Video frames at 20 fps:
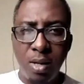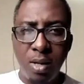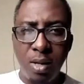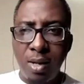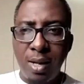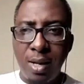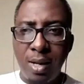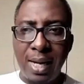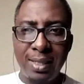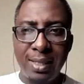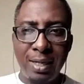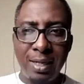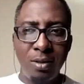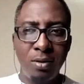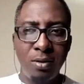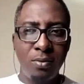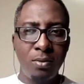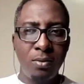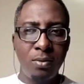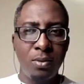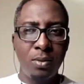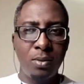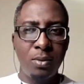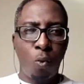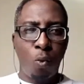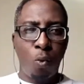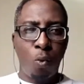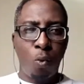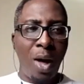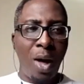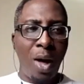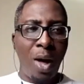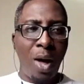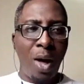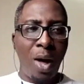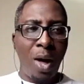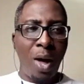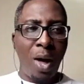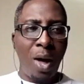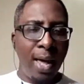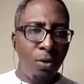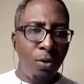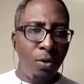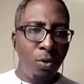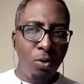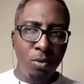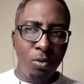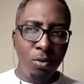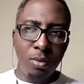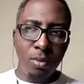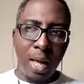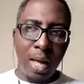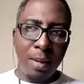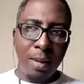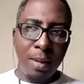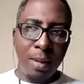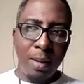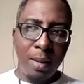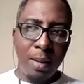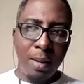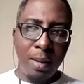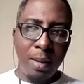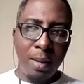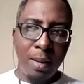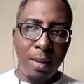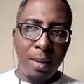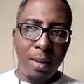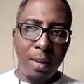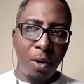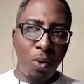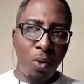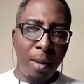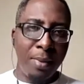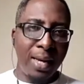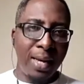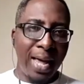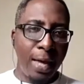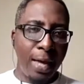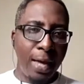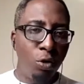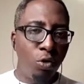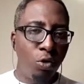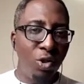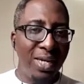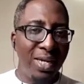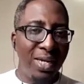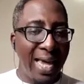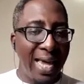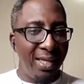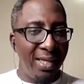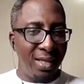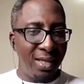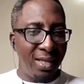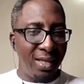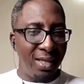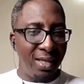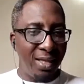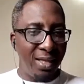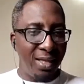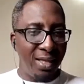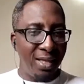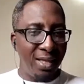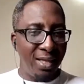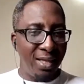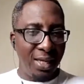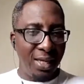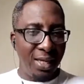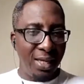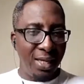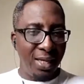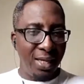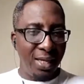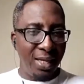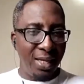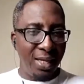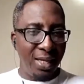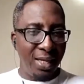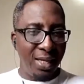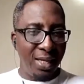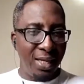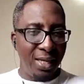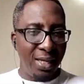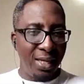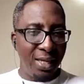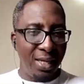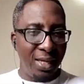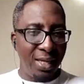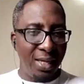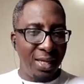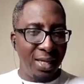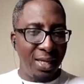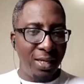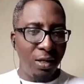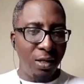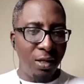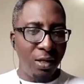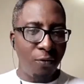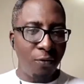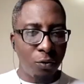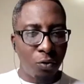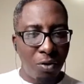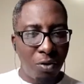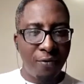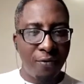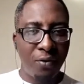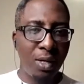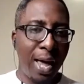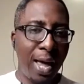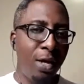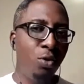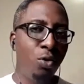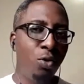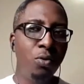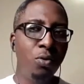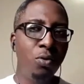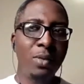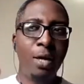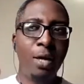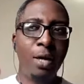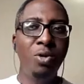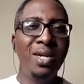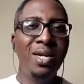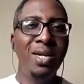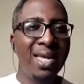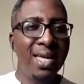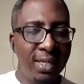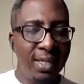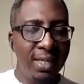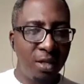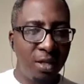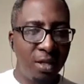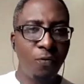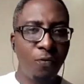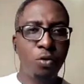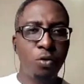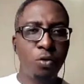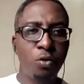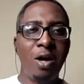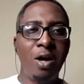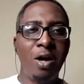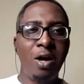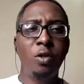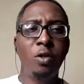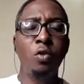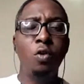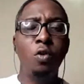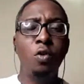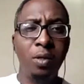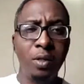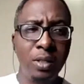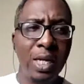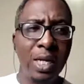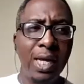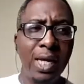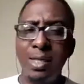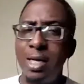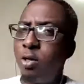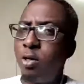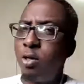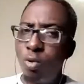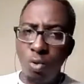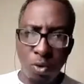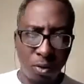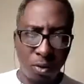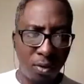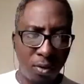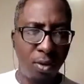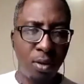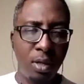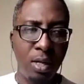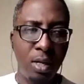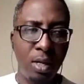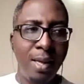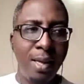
I said, why are you? I'm like, are you doing anything in photography? Are you learning anything in photography, or did you go for? I said no. And these